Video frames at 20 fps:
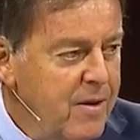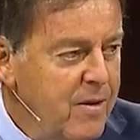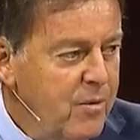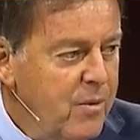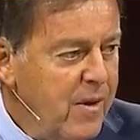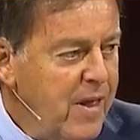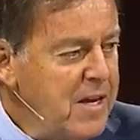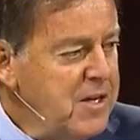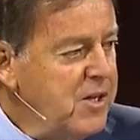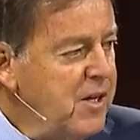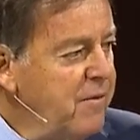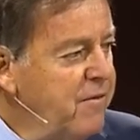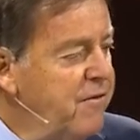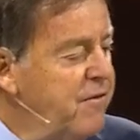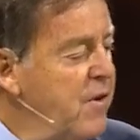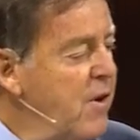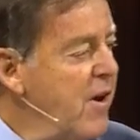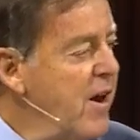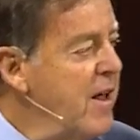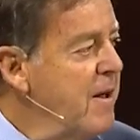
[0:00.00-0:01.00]
Well, that's a
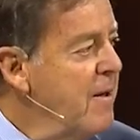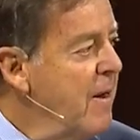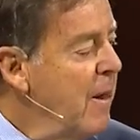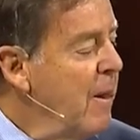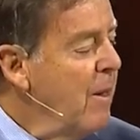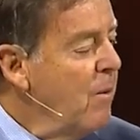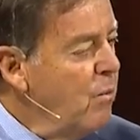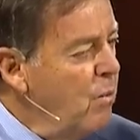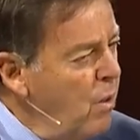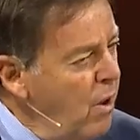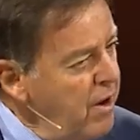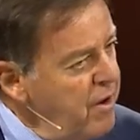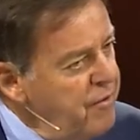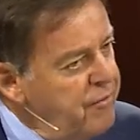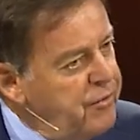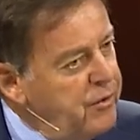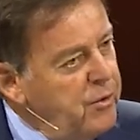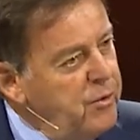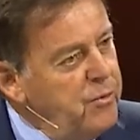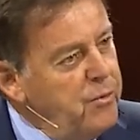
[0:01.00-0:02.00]
very
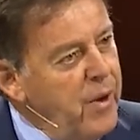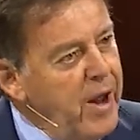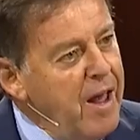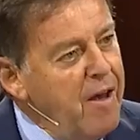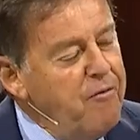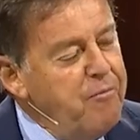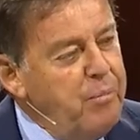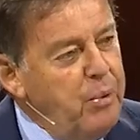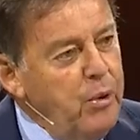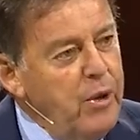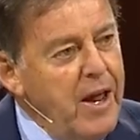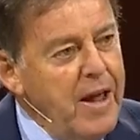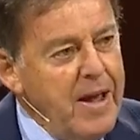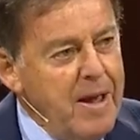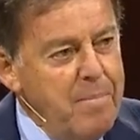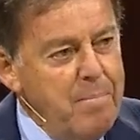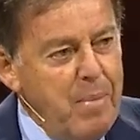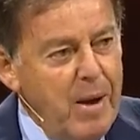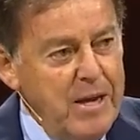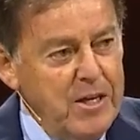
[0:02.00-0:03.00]
wonderful way of putting
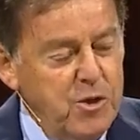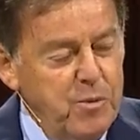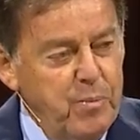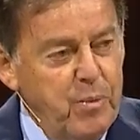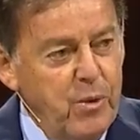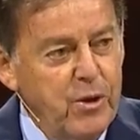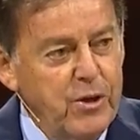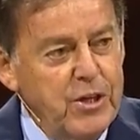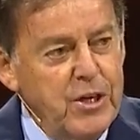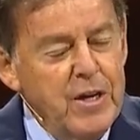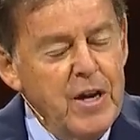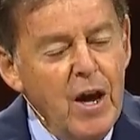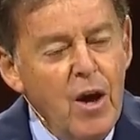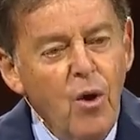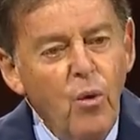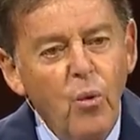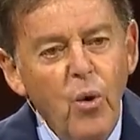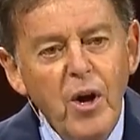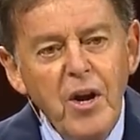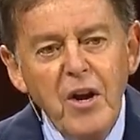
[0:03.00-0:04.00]
it by Spurgeon.
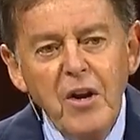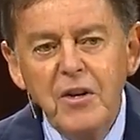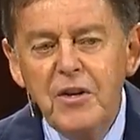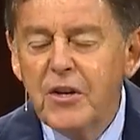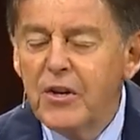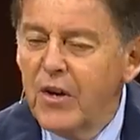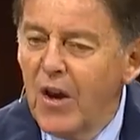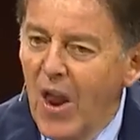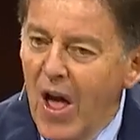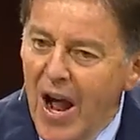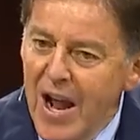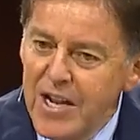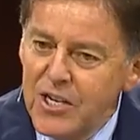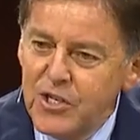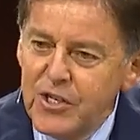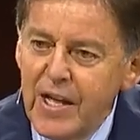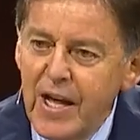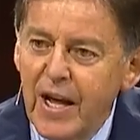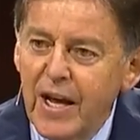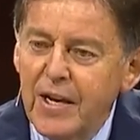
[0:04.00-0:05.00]
What
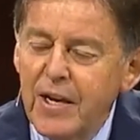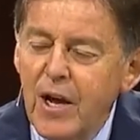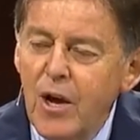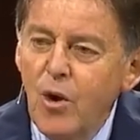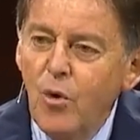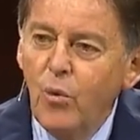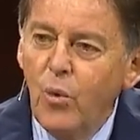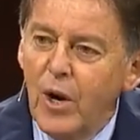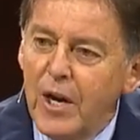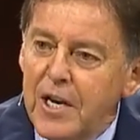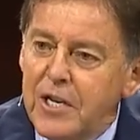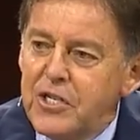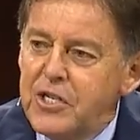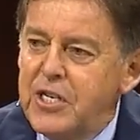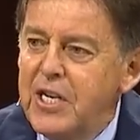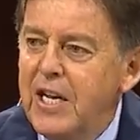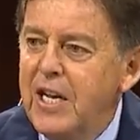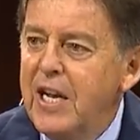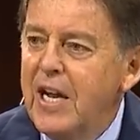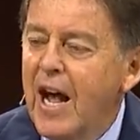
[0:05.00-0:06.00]
underlies that? What is
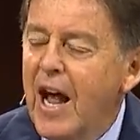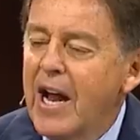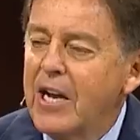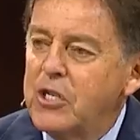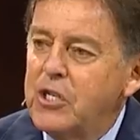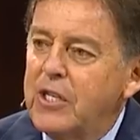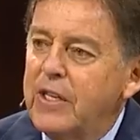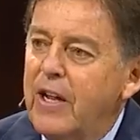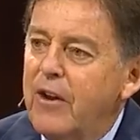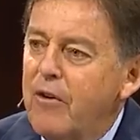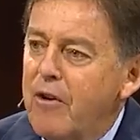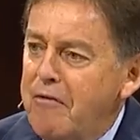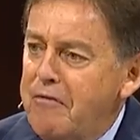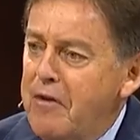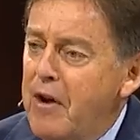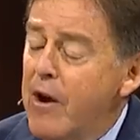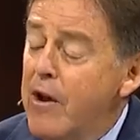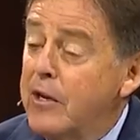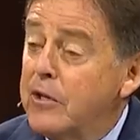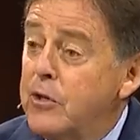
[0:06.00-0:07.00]
he actually
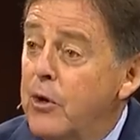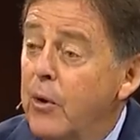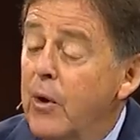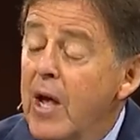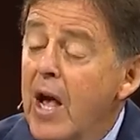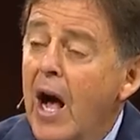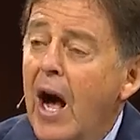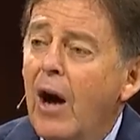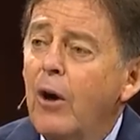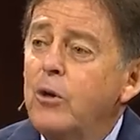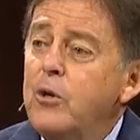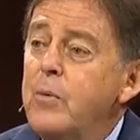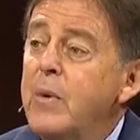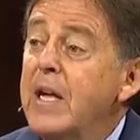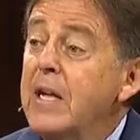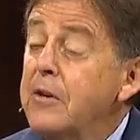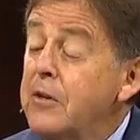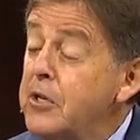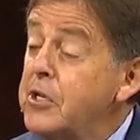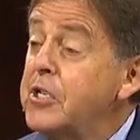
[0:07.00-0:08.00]
referring to? How do we
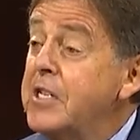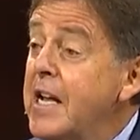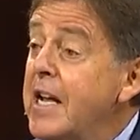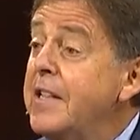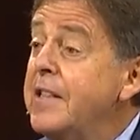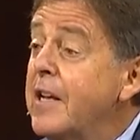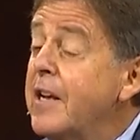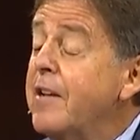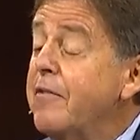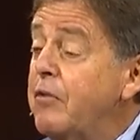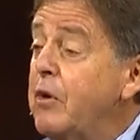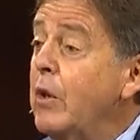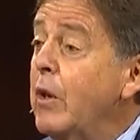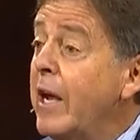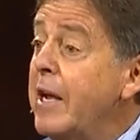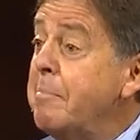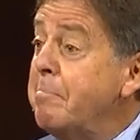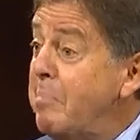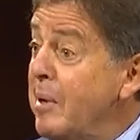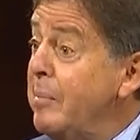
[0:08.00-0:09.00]
understand that, if you
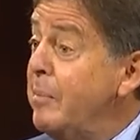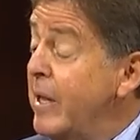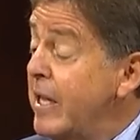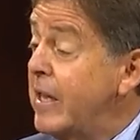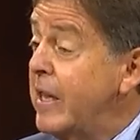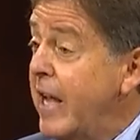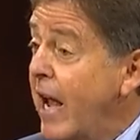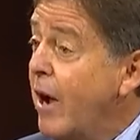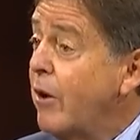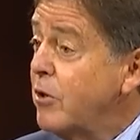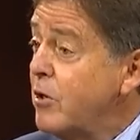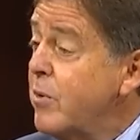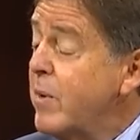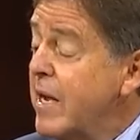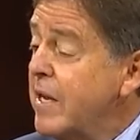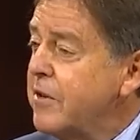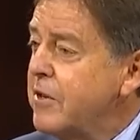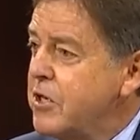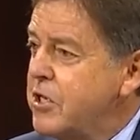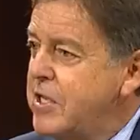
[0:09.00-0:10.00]
like, biblically? How do we
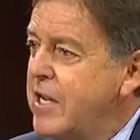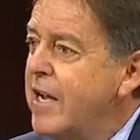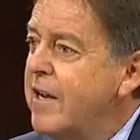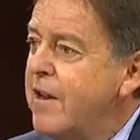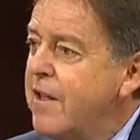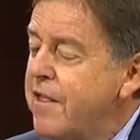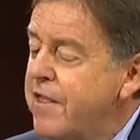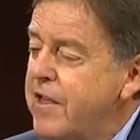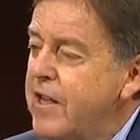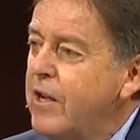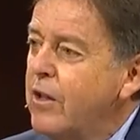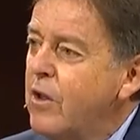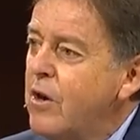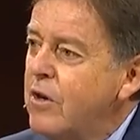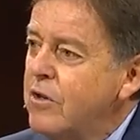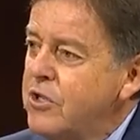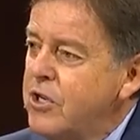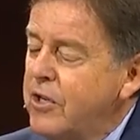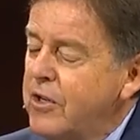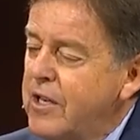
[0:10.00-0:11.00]
understand it
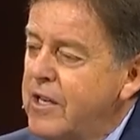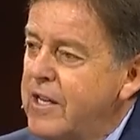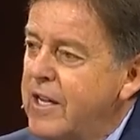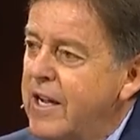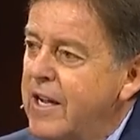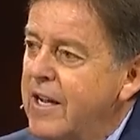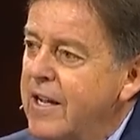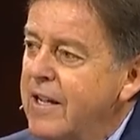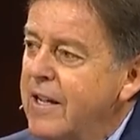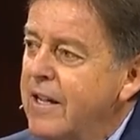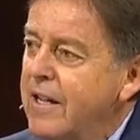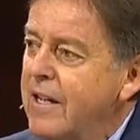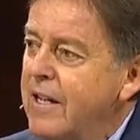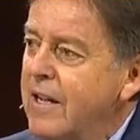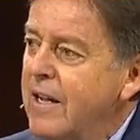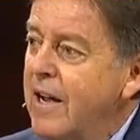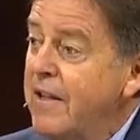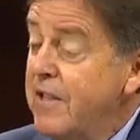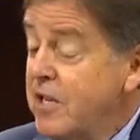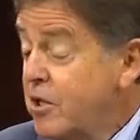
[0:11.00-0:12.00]
theologically?
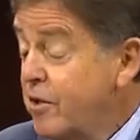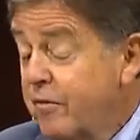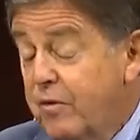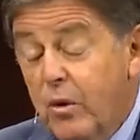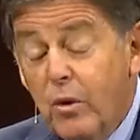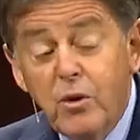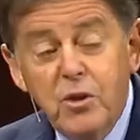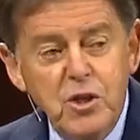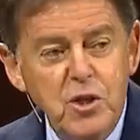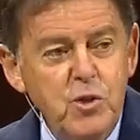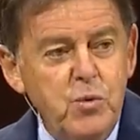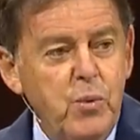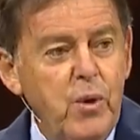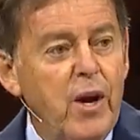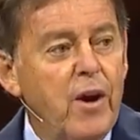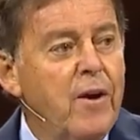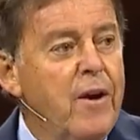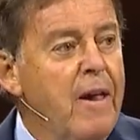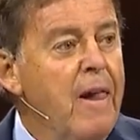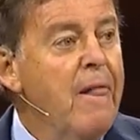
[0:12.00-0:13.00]
And this, of course, is
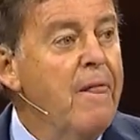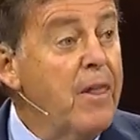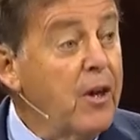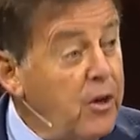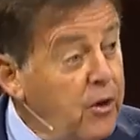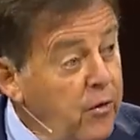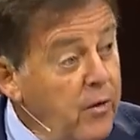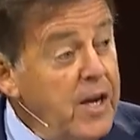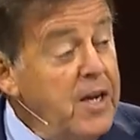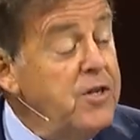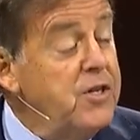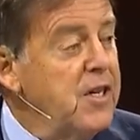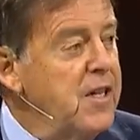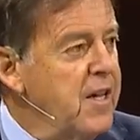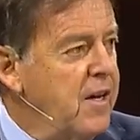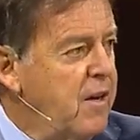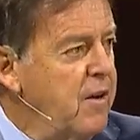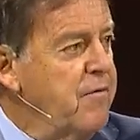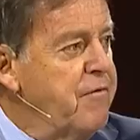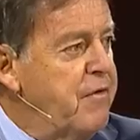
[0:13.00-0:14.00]
where the creeds and
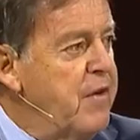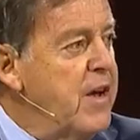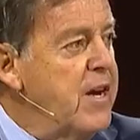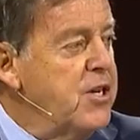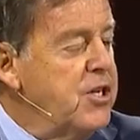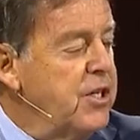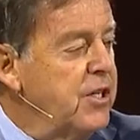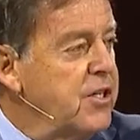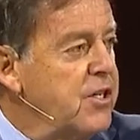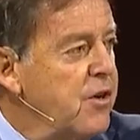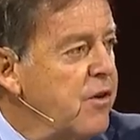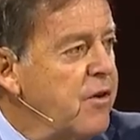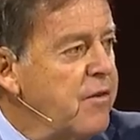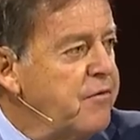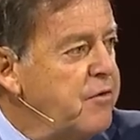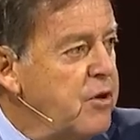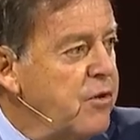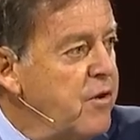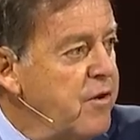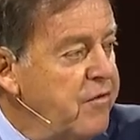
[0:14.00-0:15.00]
the confessions are
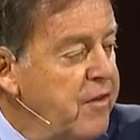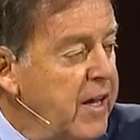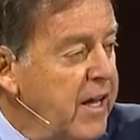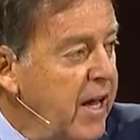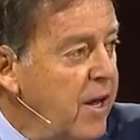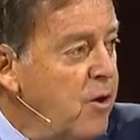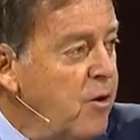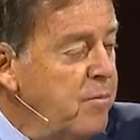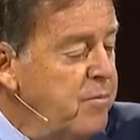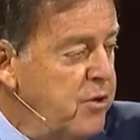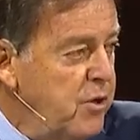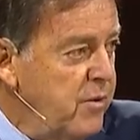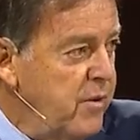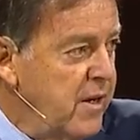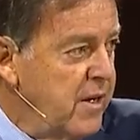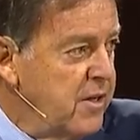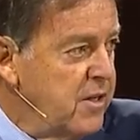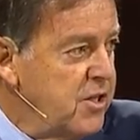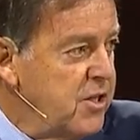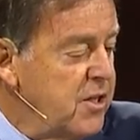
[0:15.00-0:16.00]
of terrific help to
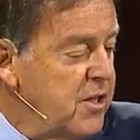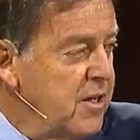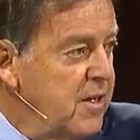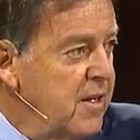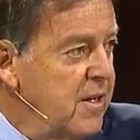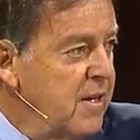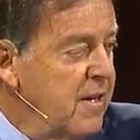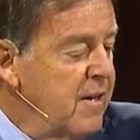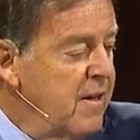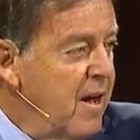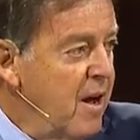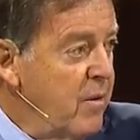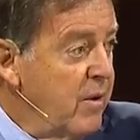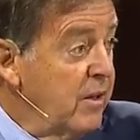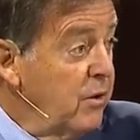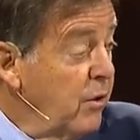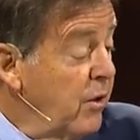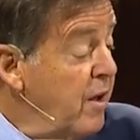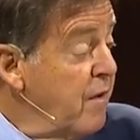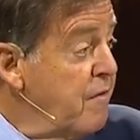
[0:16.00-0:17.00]
us. I
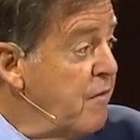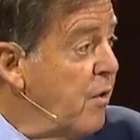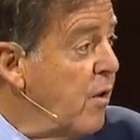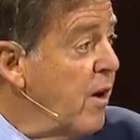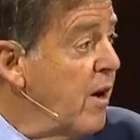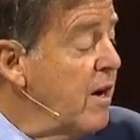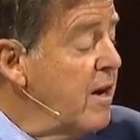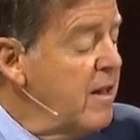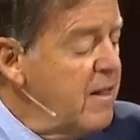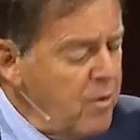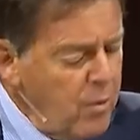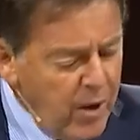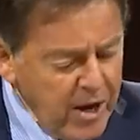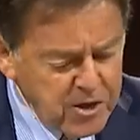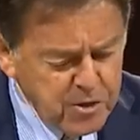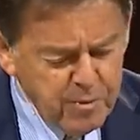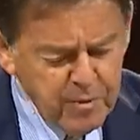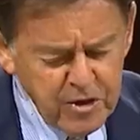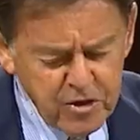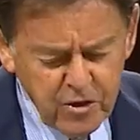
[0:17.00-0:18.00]
went looking for it in the
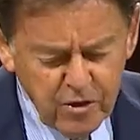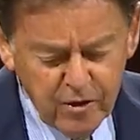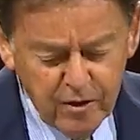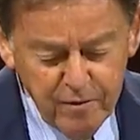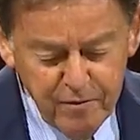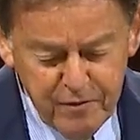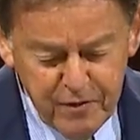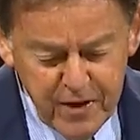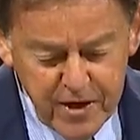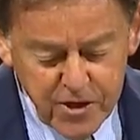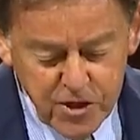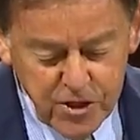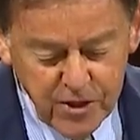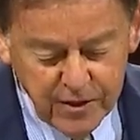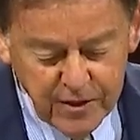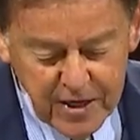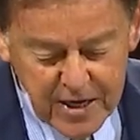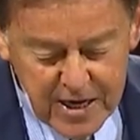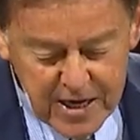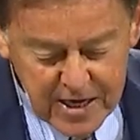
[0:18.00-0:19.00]
Westminster
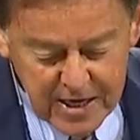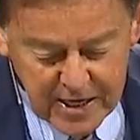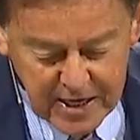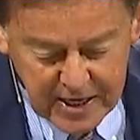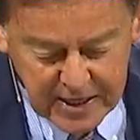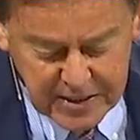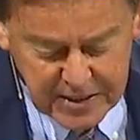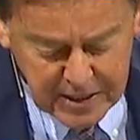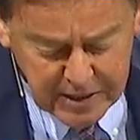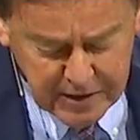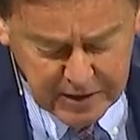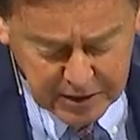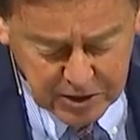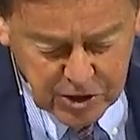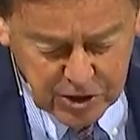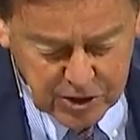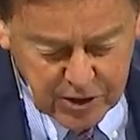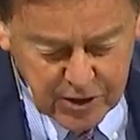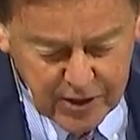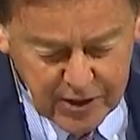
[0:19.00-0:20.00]
Confession, and uh,
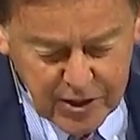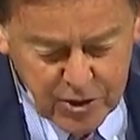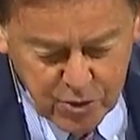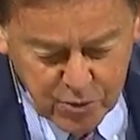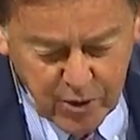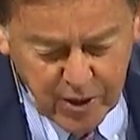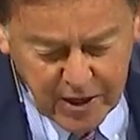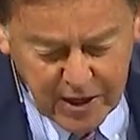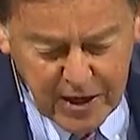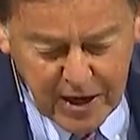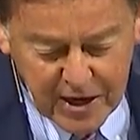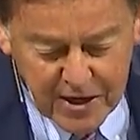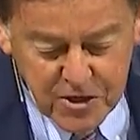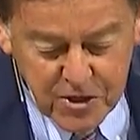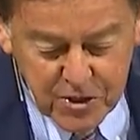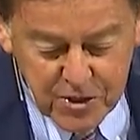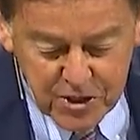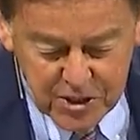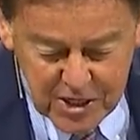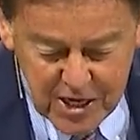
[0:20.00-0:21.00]
this is what it has
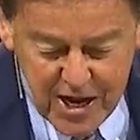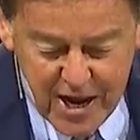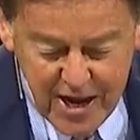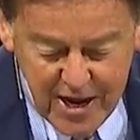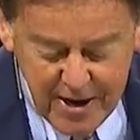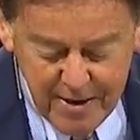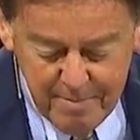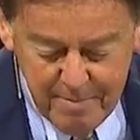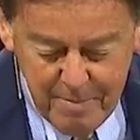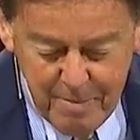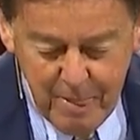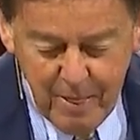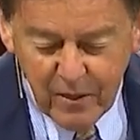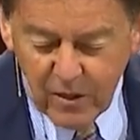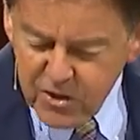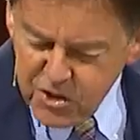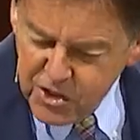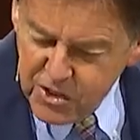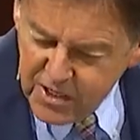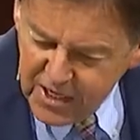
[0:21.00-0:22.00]
to say.
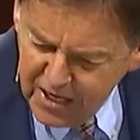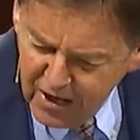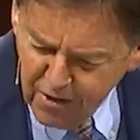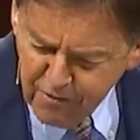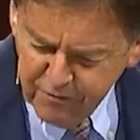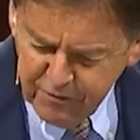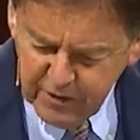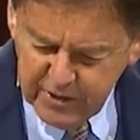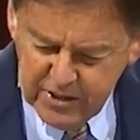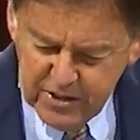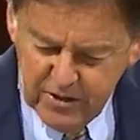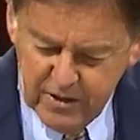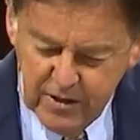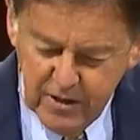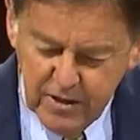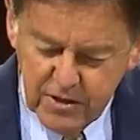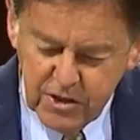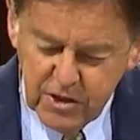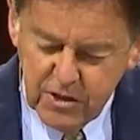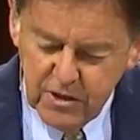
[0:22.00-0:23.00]
Listen carefully to
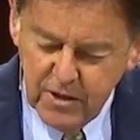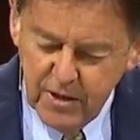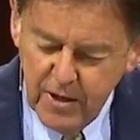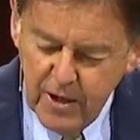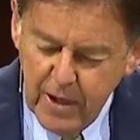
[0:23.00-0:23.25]
this.